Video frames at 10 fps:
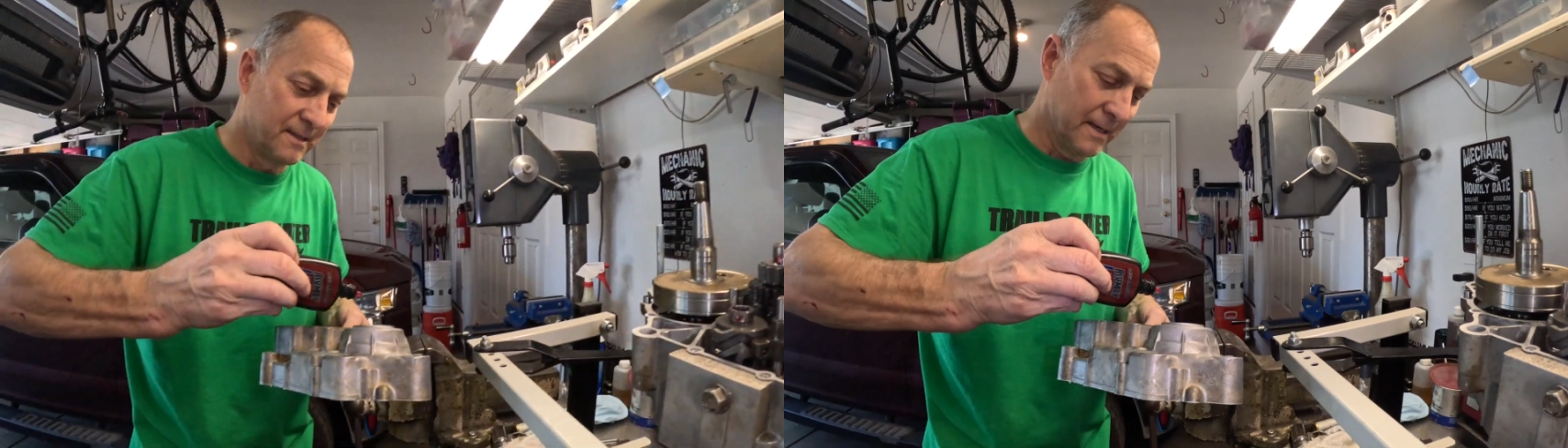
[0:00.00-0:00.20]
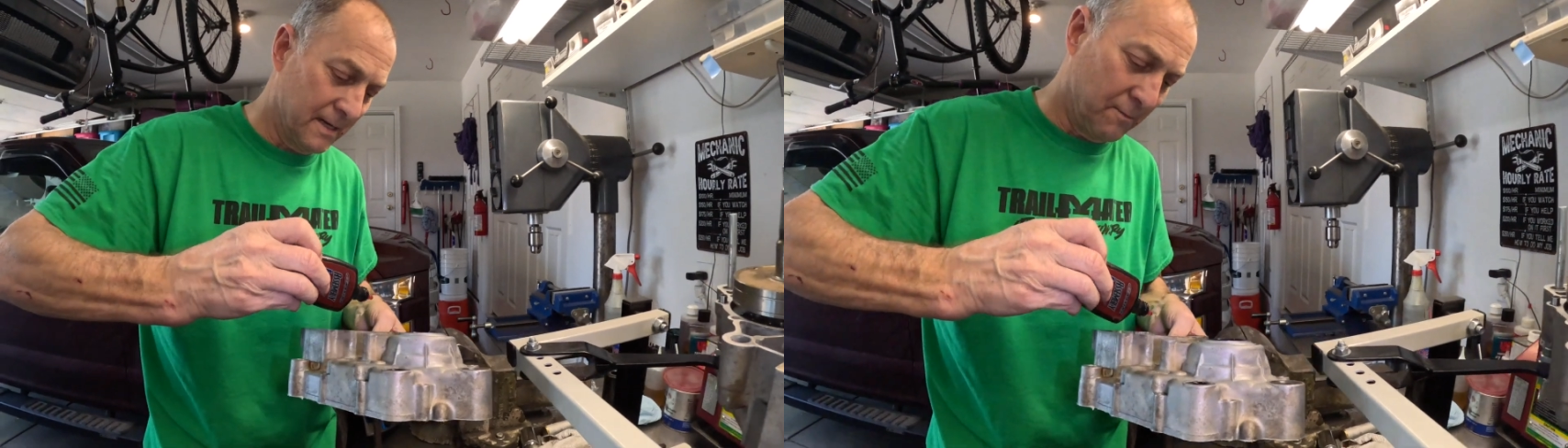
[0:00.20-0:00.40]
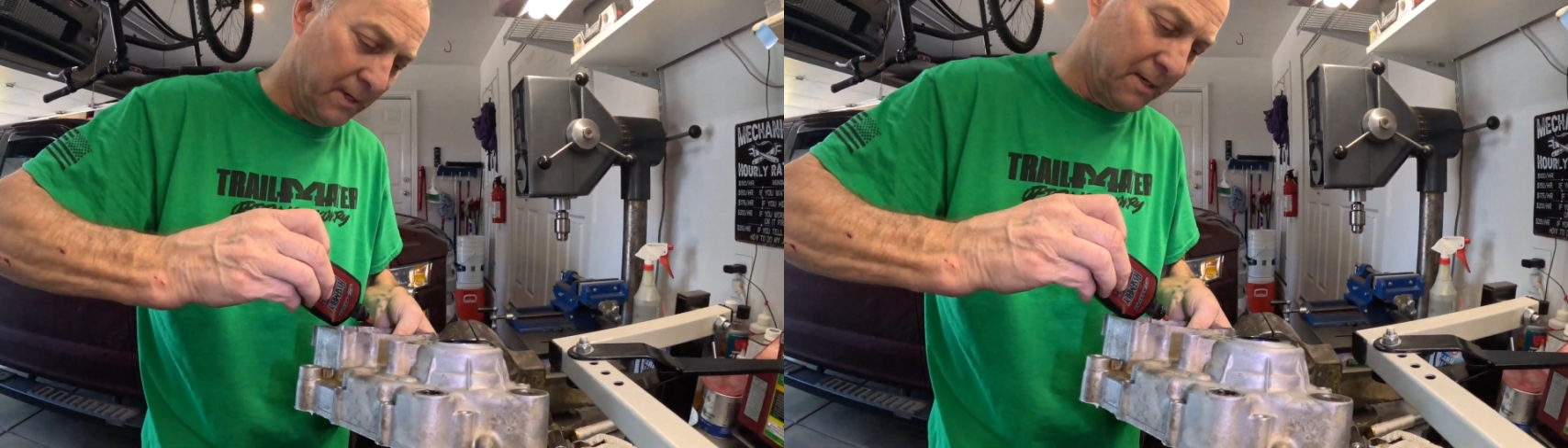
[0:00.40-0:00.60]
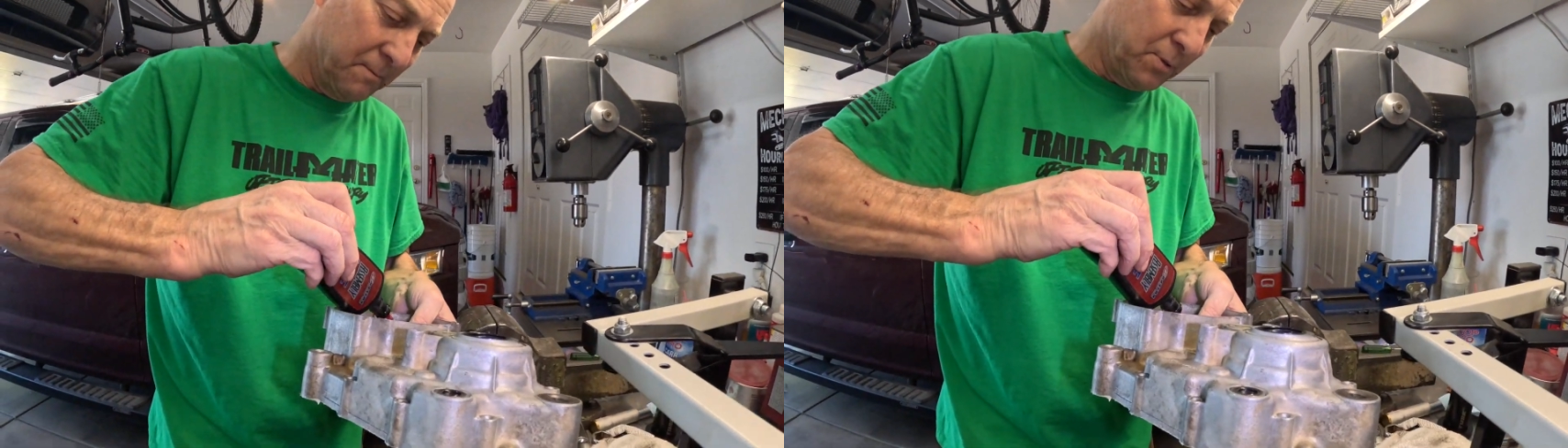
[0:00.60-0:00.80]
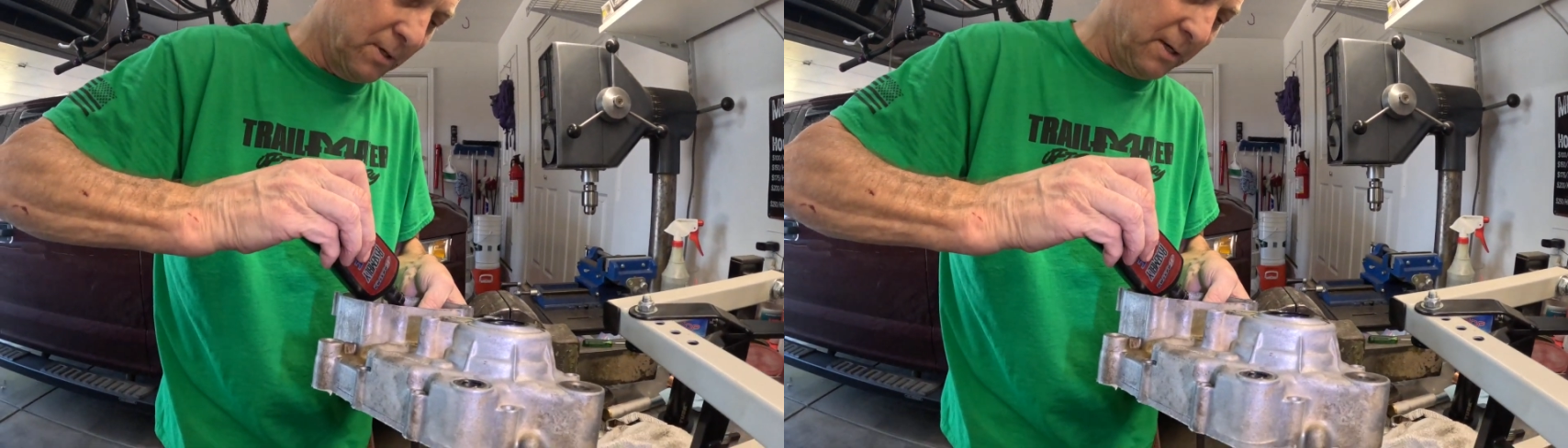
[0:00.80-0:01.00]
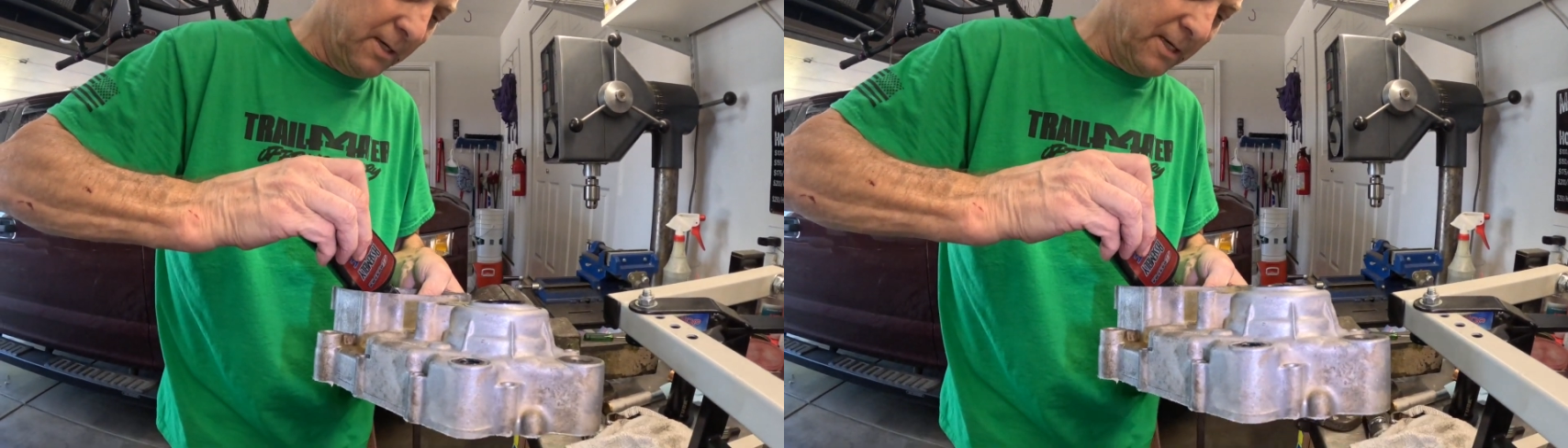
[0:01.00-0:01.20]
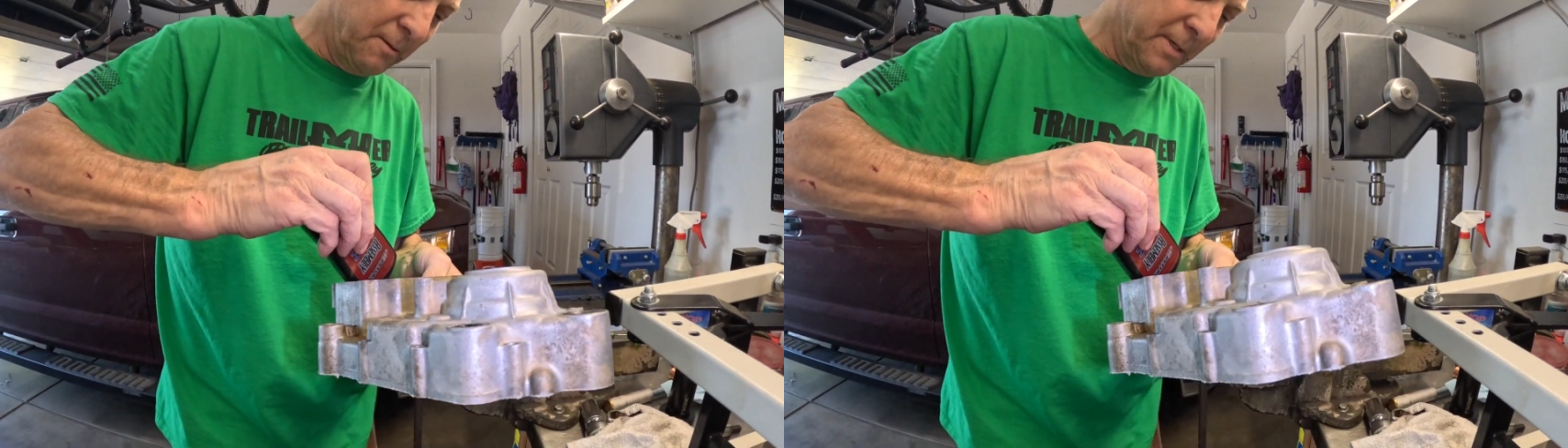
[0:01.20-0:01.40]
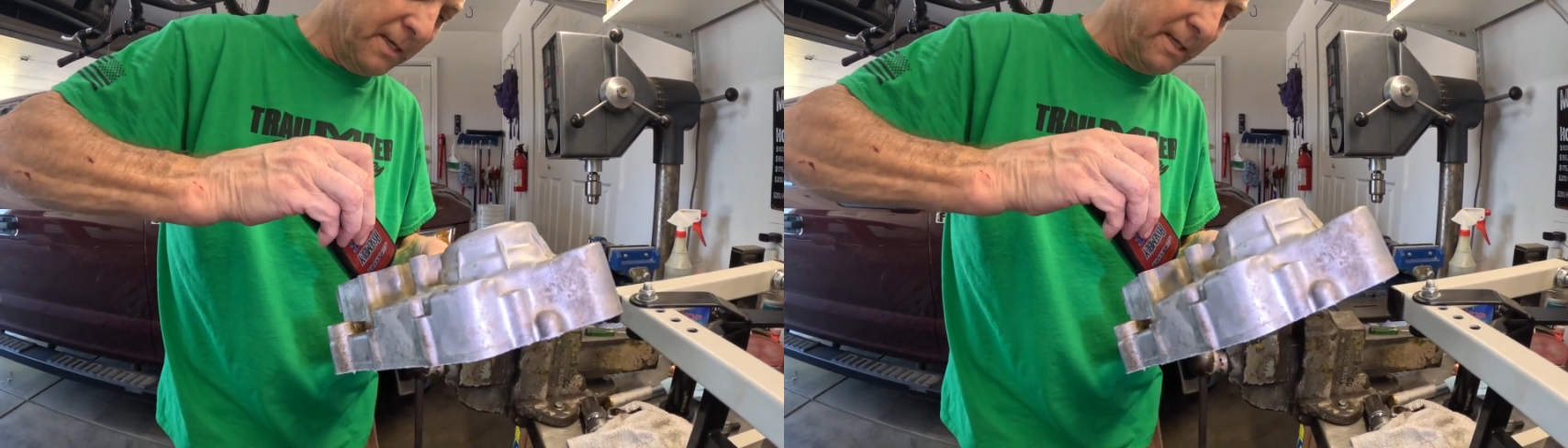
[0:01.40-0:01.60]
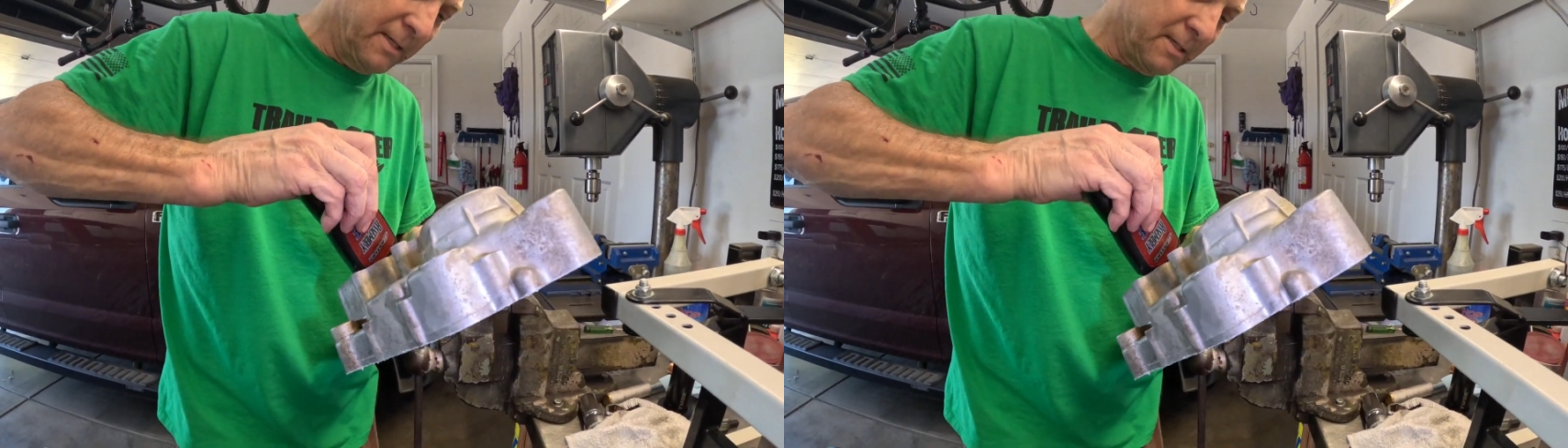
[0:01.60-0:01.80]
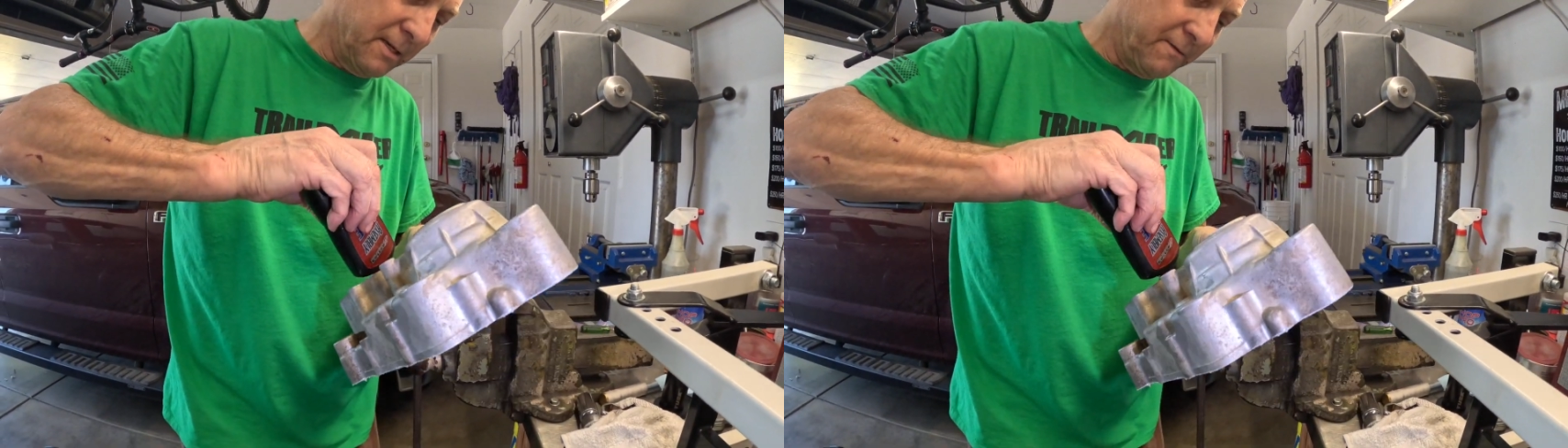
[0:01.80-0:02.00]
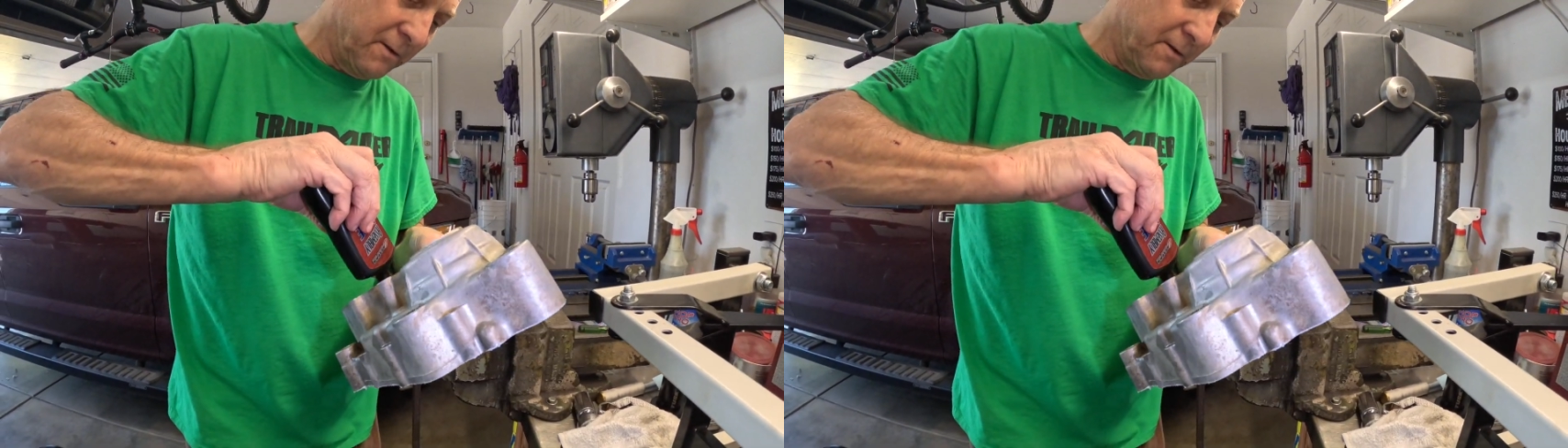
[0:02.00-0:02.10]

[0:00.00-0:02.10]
Now we can put a little bit of this stuff